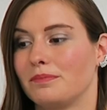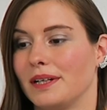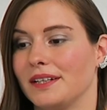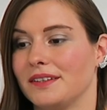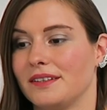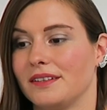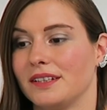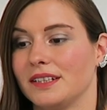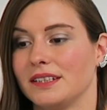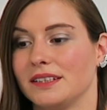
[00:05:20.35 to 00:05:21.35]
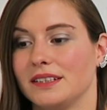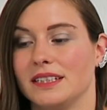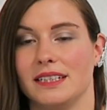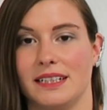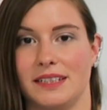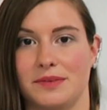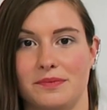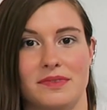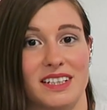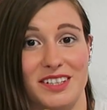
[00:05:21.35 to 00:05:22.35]
but yeah,
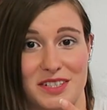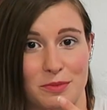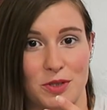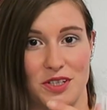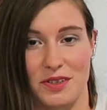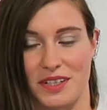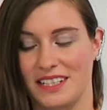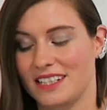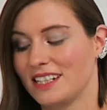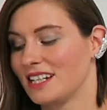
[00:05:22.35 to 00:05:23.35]
there is more to it.